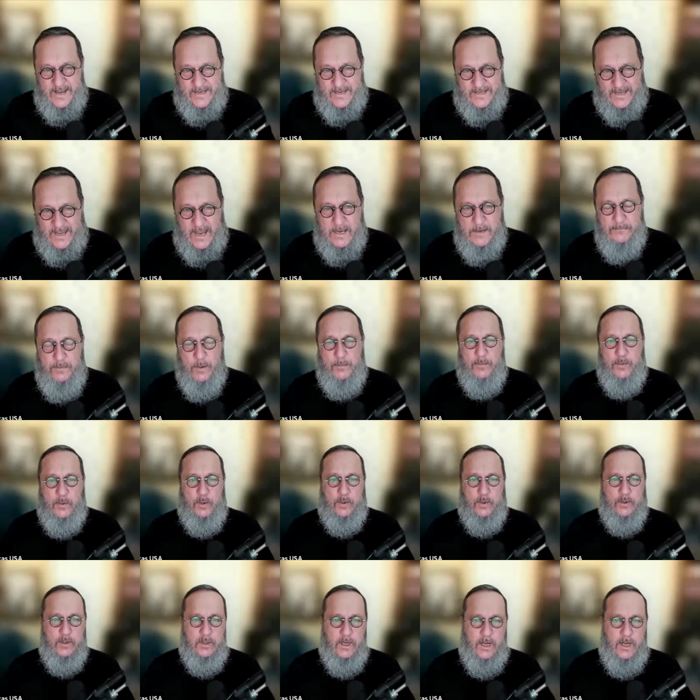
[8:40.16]

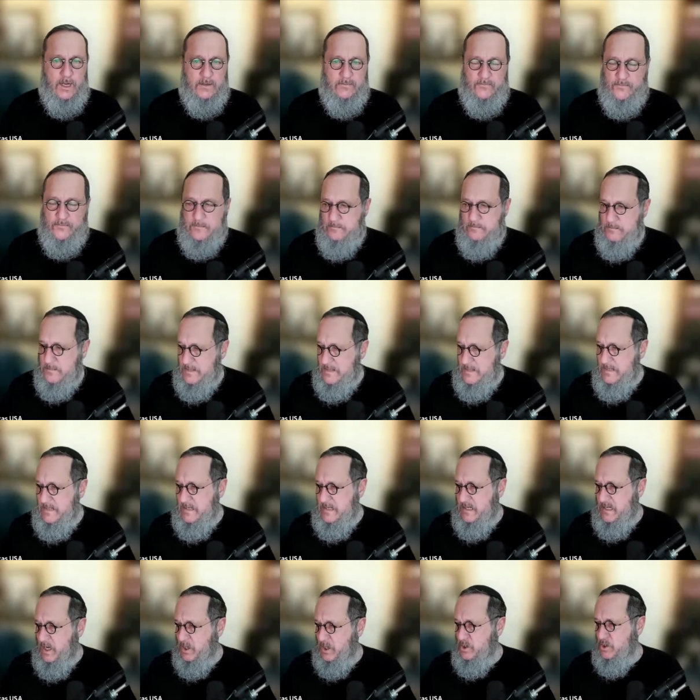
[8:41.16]
capable of
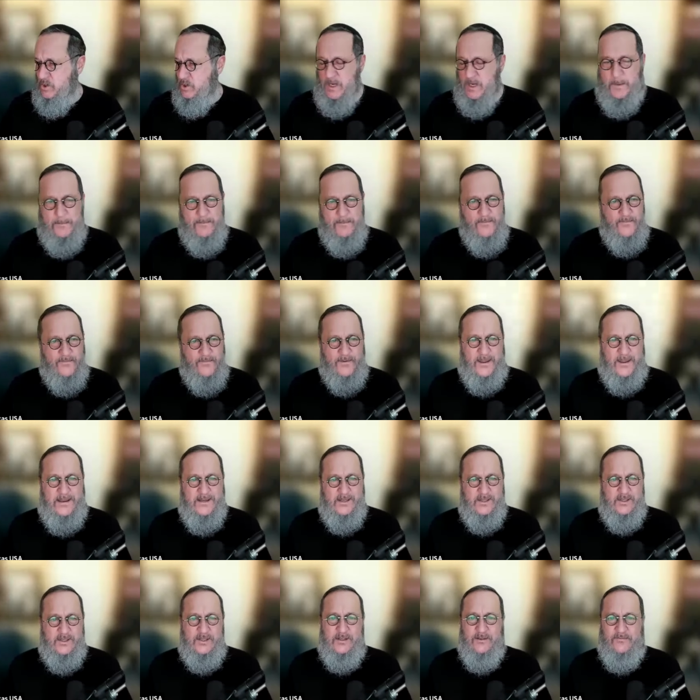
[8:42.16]
meeting Hashem
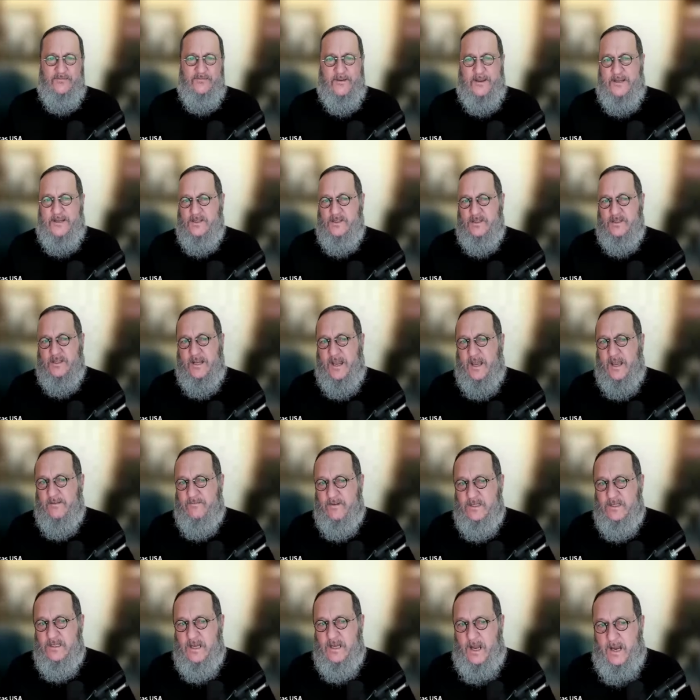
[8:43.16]
face to face and
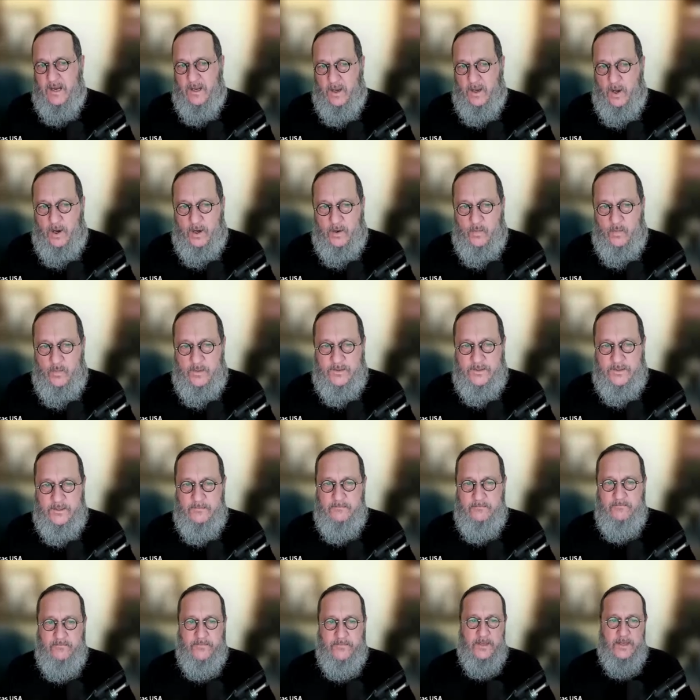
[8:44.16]
having dialogue with
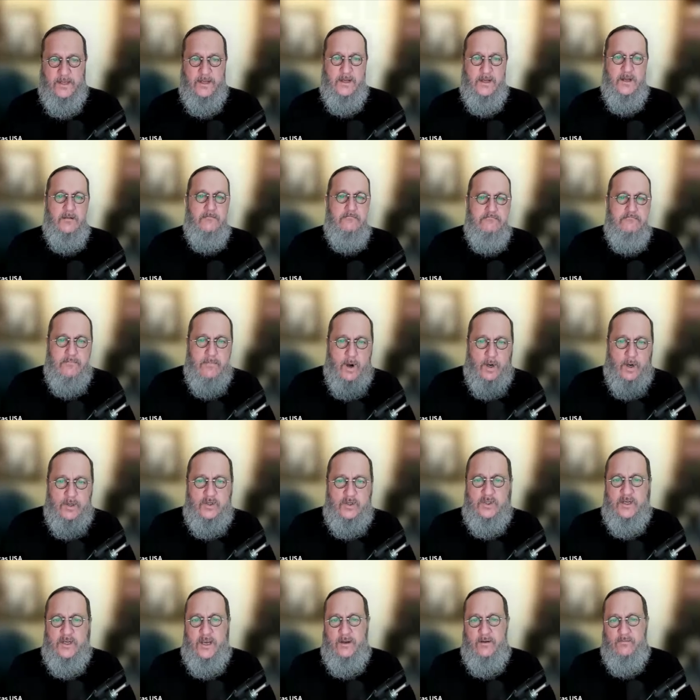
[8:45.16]
him.
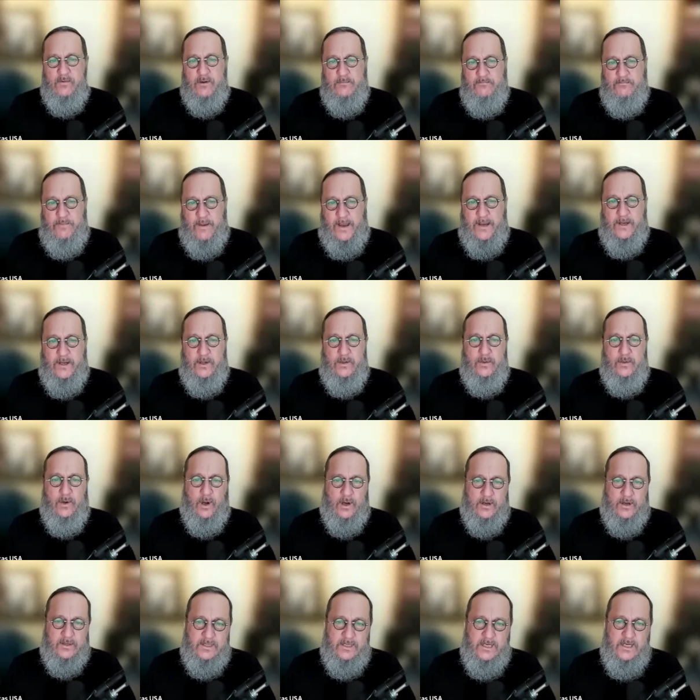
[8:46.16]
Moshe Rabbeinu,
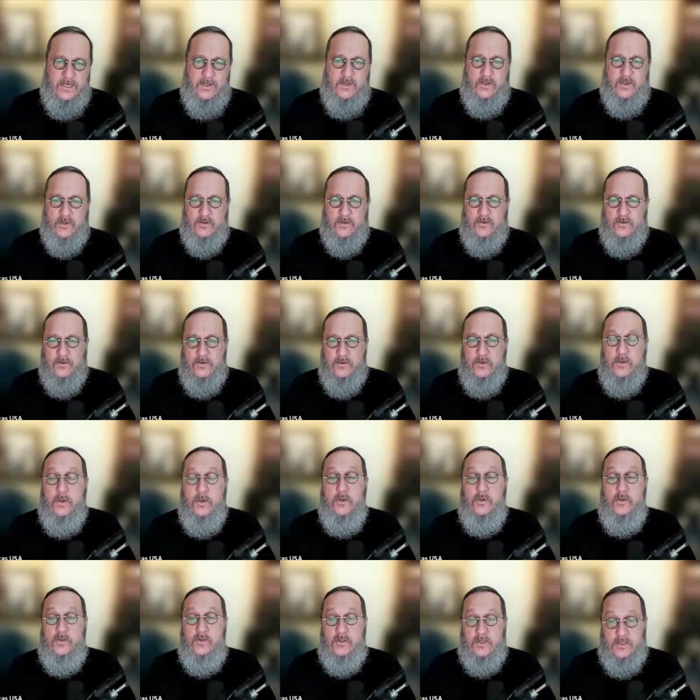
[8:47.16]
our teacher,
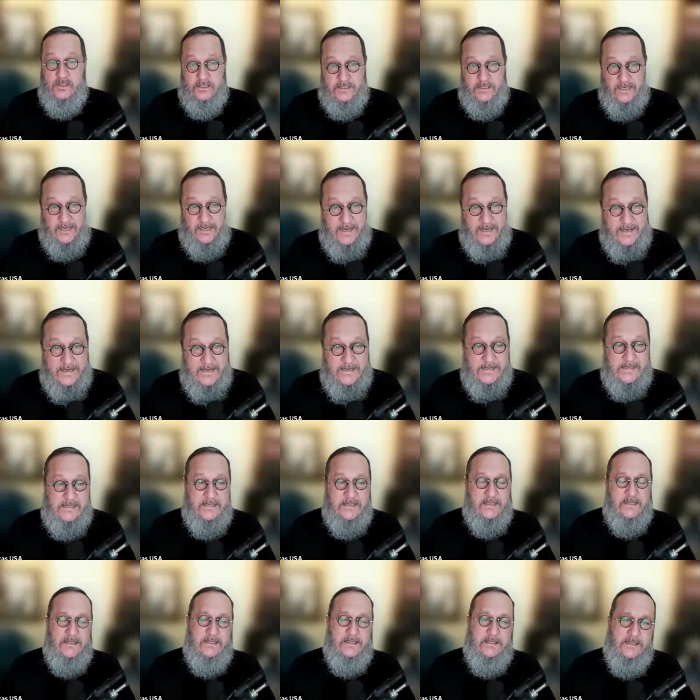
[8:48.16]
loses
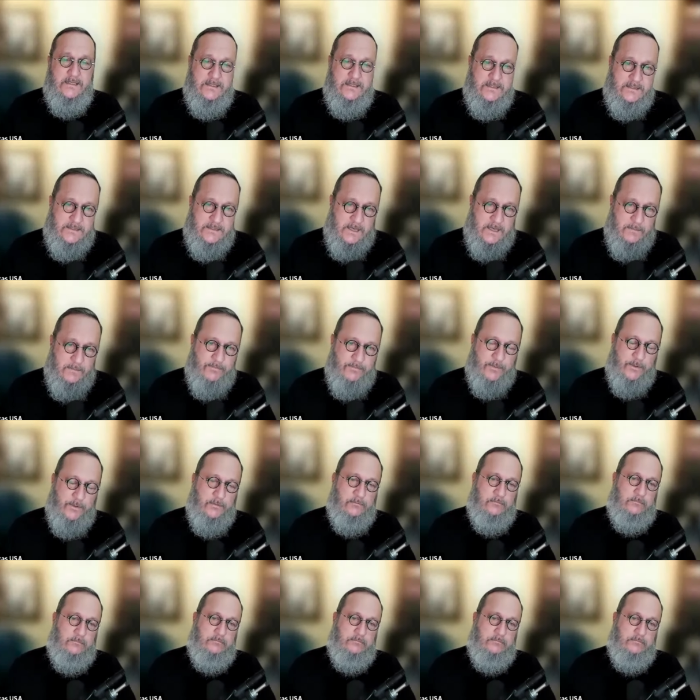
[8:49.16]
his temper.